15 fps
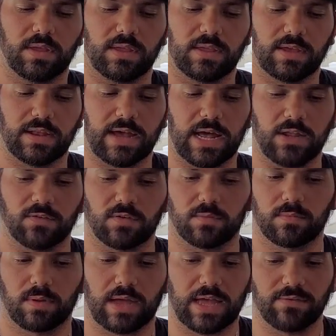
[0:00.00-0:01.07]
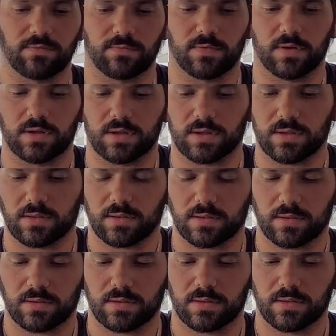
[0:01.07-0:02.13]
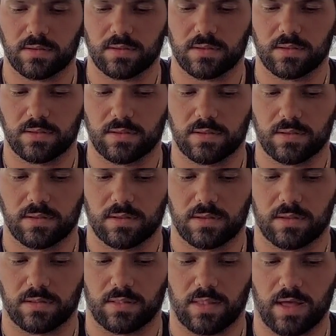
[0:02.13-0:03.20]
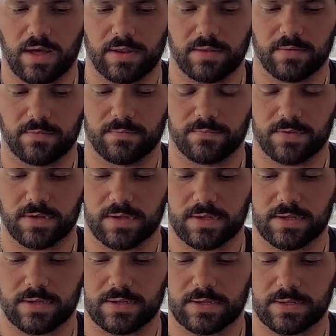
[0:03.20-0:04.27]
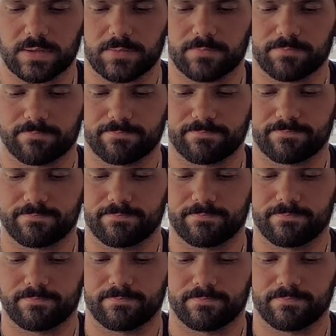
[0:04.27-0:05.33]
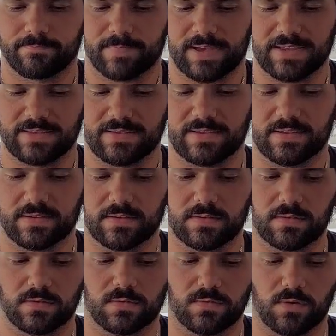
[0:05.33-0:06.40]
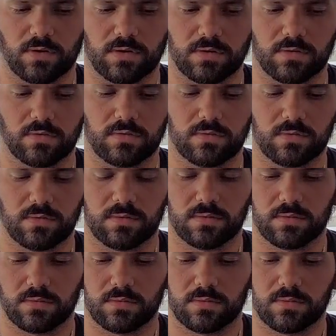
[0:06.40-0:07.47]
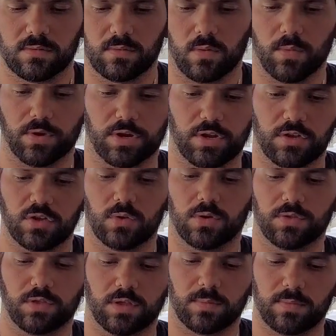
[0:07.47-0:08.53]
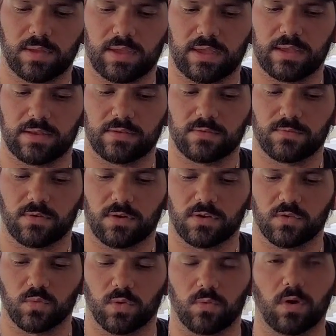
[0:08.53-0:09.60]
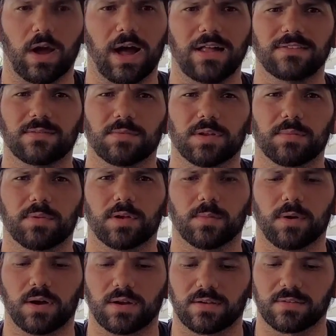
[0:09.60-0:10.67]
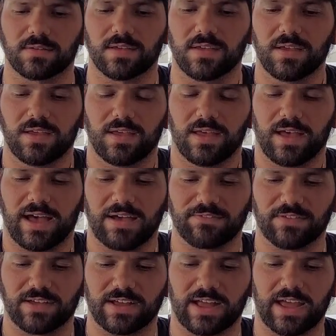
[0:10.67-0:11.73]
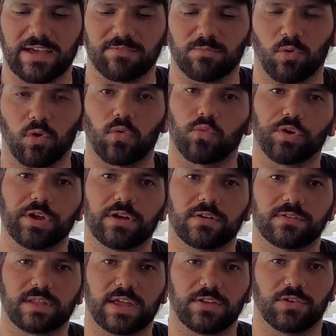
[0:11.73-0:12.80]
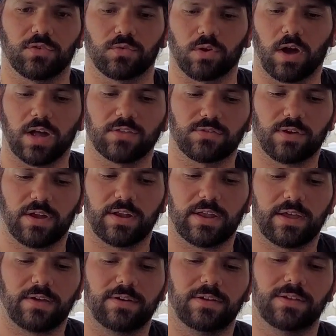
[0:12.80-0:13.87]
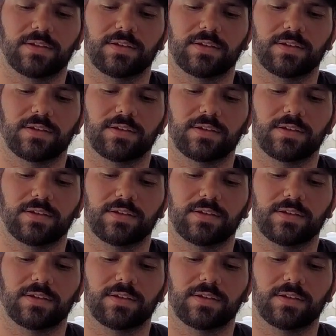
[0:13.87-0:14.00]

get out of them. I have a lot of ideas as far as what we're gonna do with them and as far as what rods I'm gonna put them on, because I feel like I have more reels than I do rods right now.